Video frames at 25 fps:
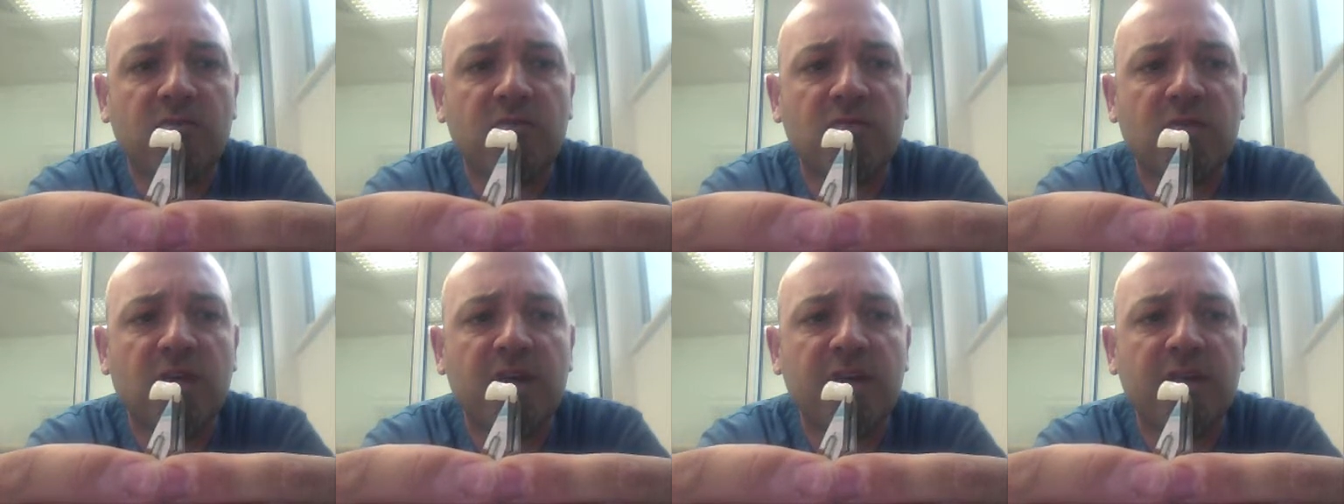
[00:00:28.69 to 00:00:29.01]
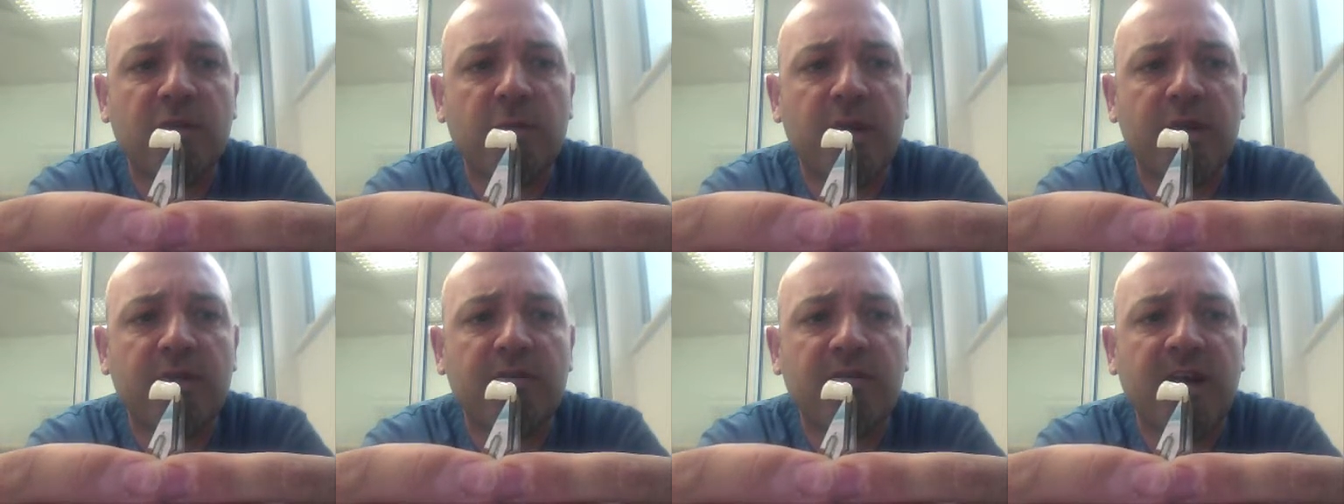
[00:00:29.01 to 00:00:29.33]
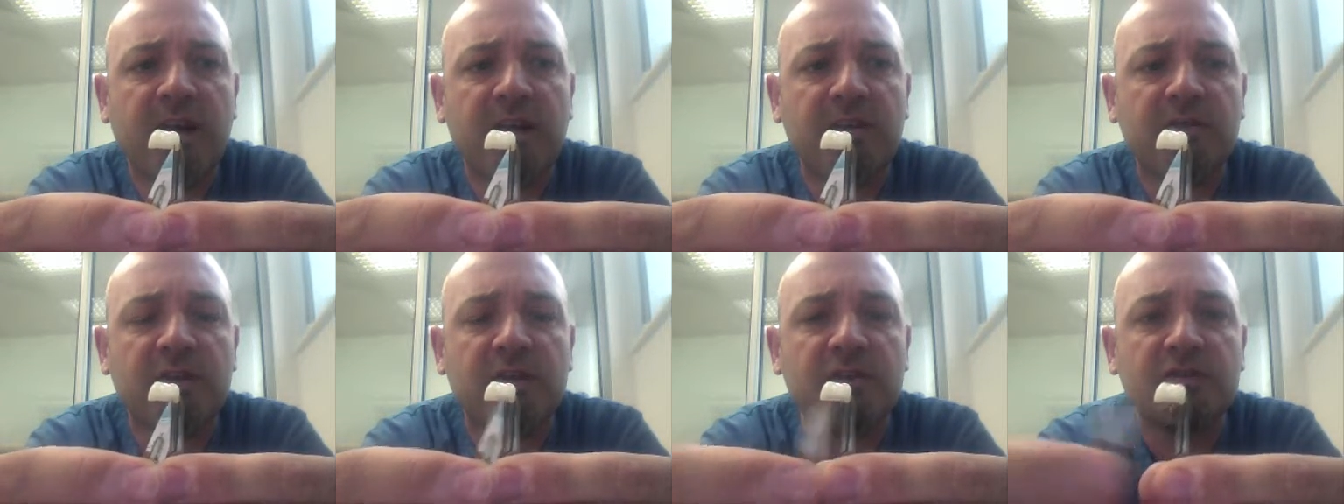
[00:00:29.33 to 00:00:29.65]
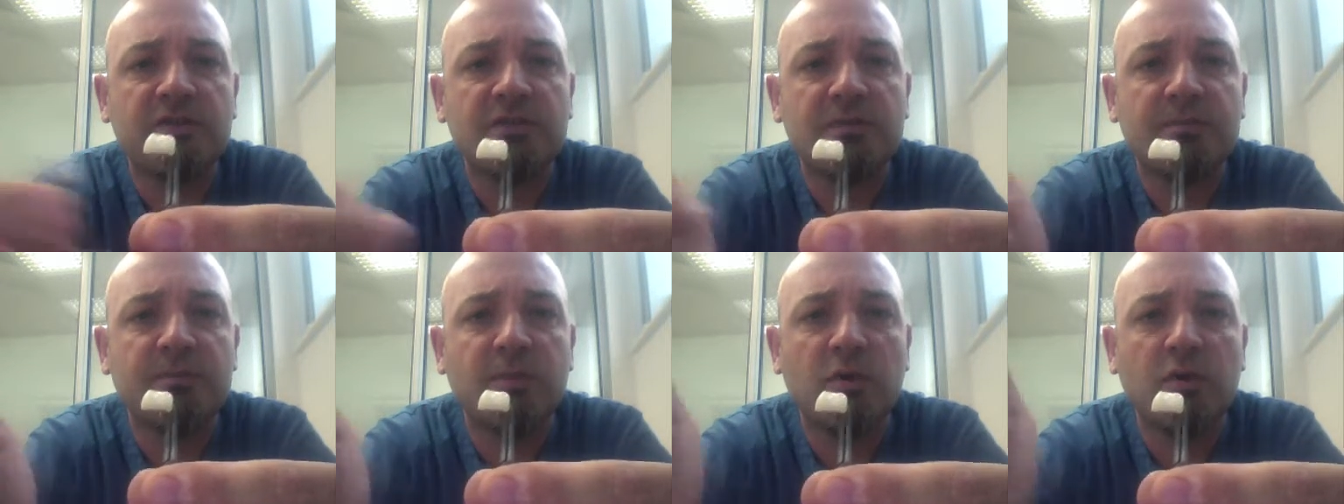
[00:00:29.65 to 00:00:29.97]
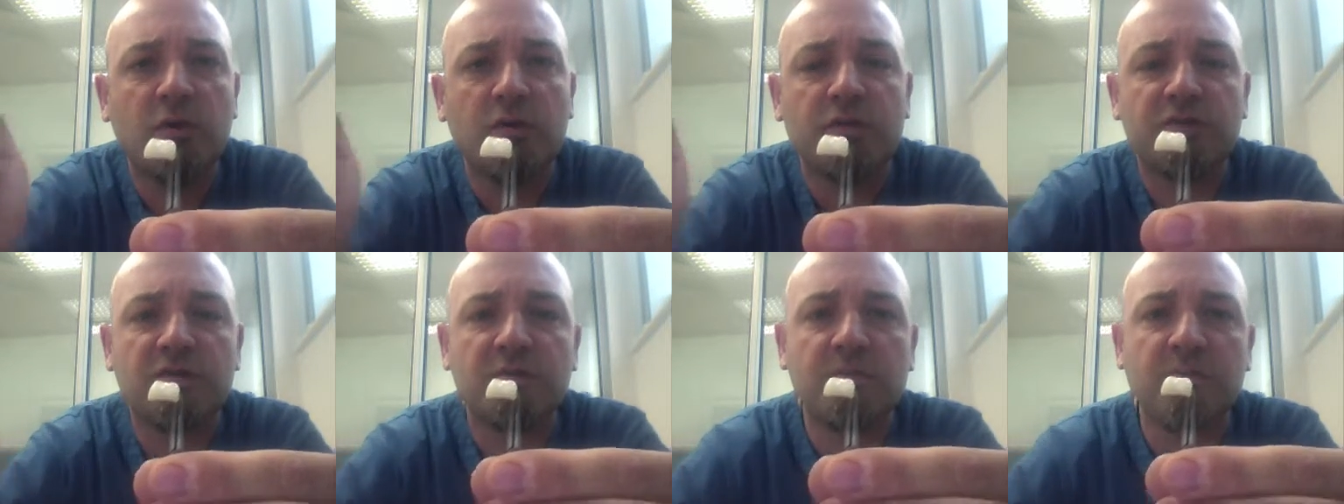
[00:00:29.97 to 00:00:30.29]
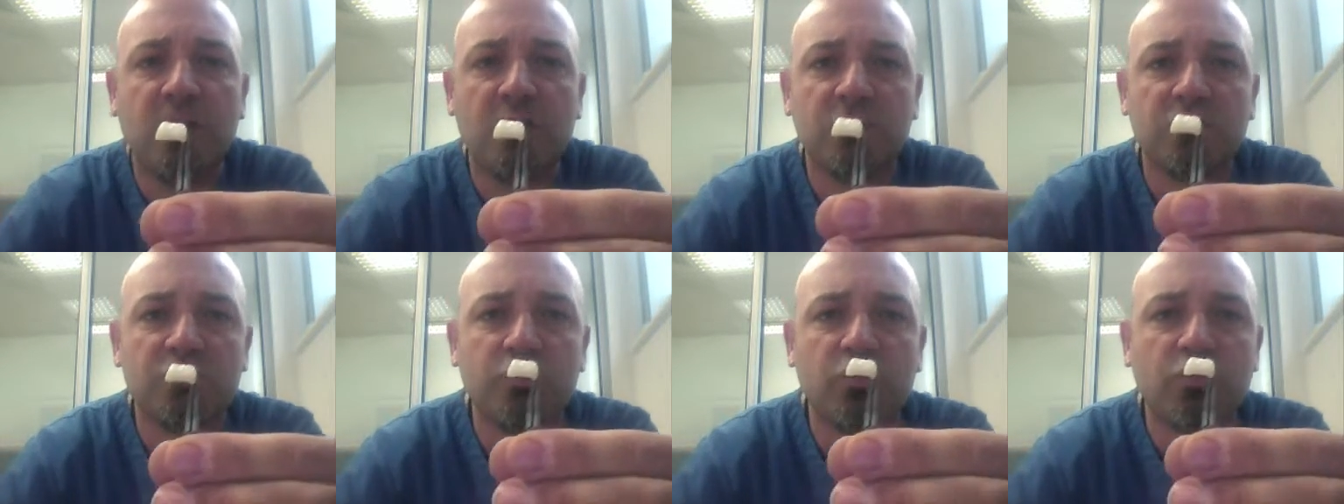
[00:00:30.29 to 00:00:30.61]
right the way round, and supports the
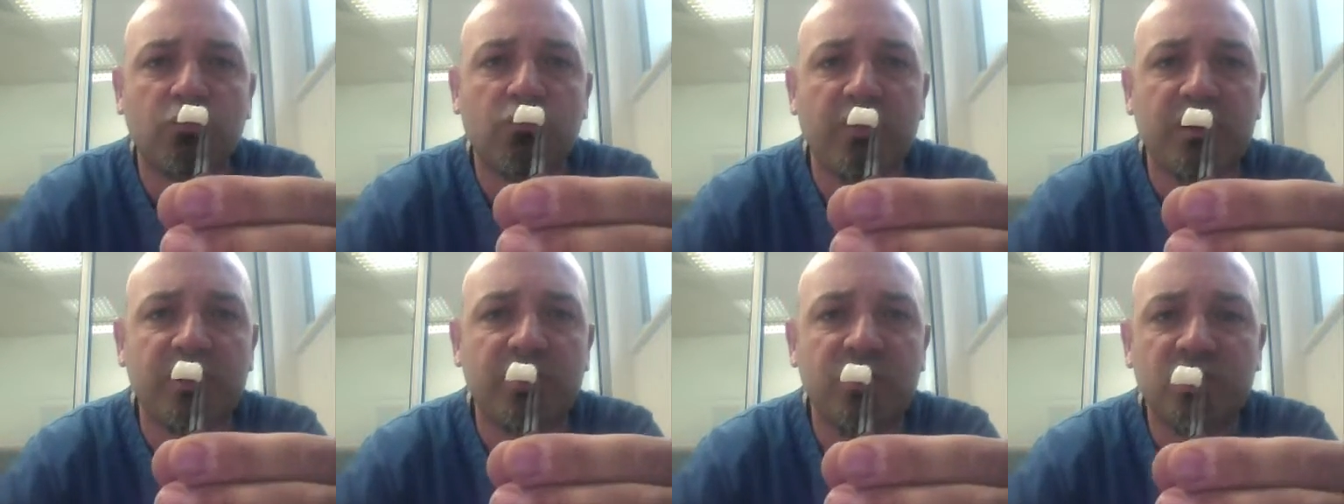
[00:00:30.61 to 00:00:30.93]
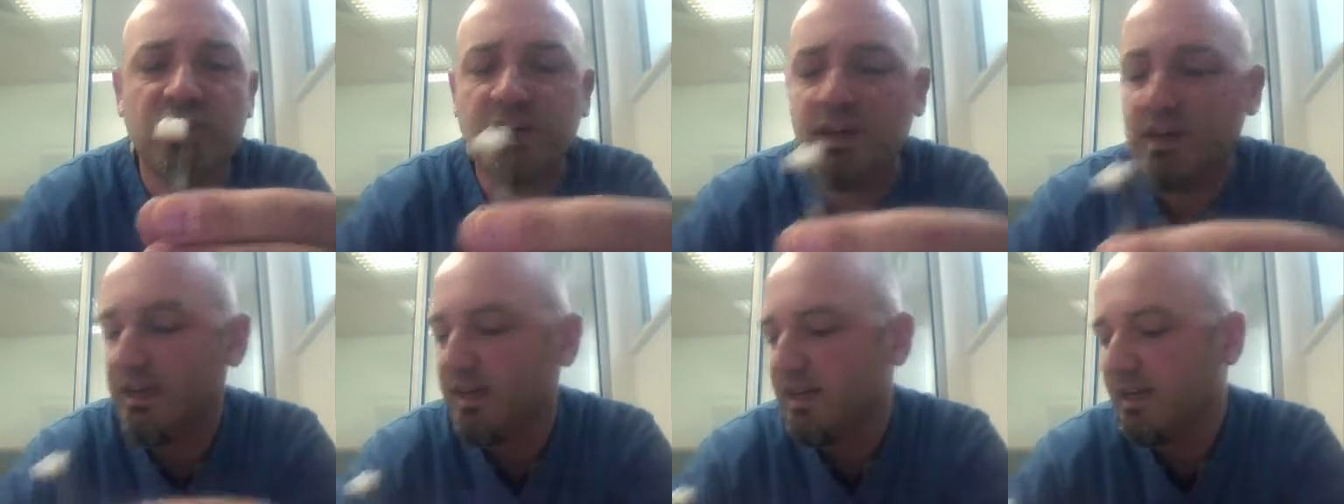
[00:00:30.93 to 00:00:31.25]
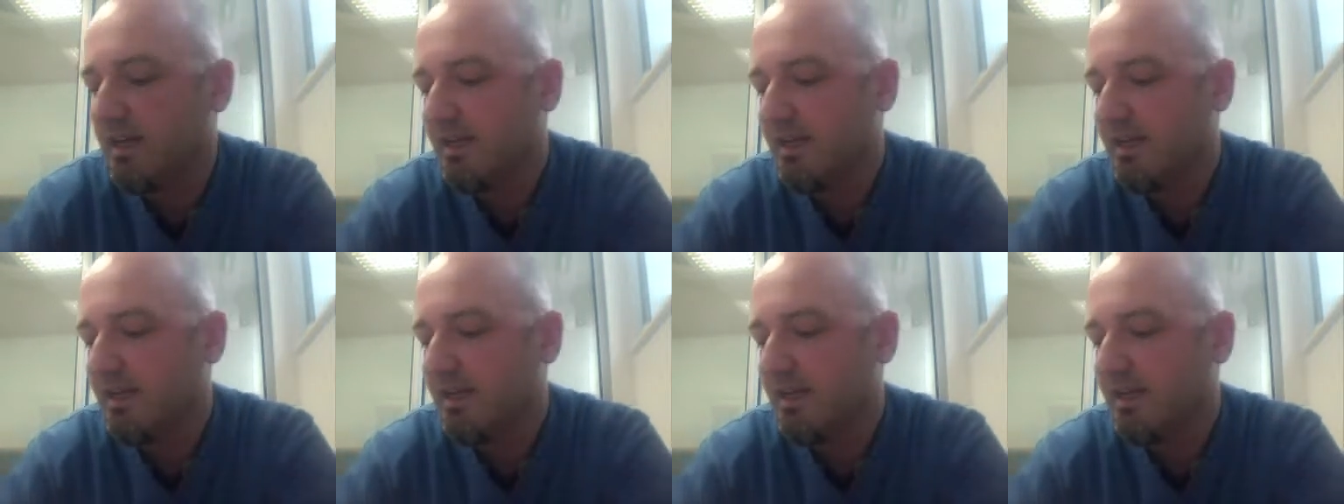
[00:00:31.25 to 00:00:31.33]
marginal ridge.